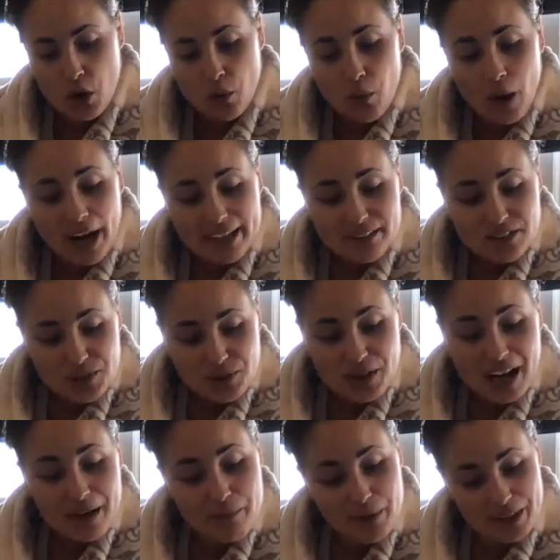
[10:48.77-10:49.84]
Why don't you
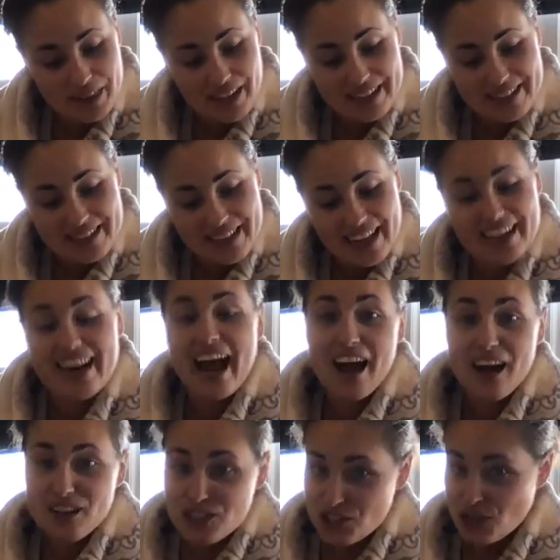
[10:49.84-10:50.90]
come with us and
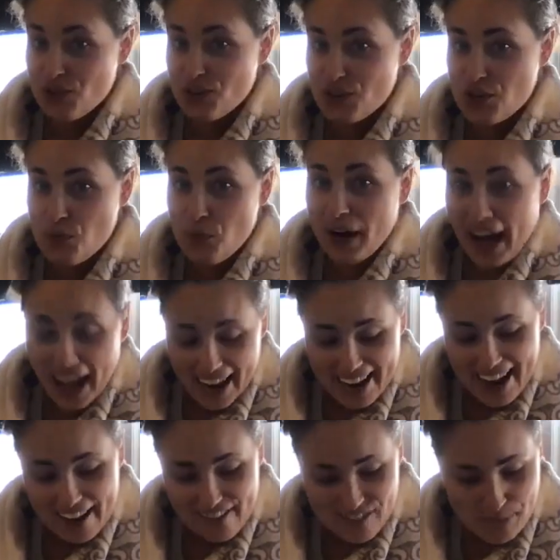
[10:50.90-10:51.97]
I'll show you what I
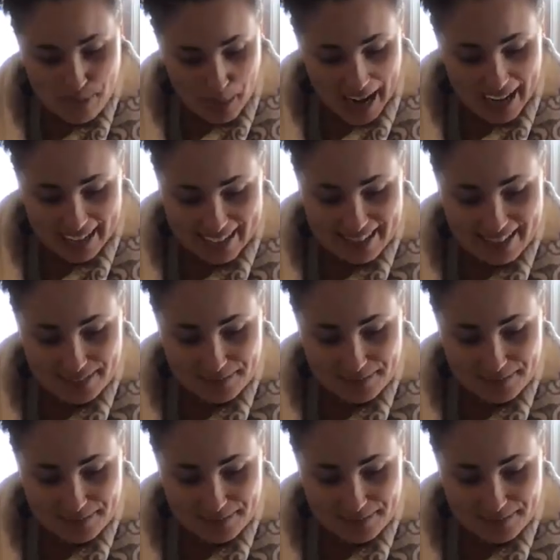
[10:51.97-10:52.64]
have in mind.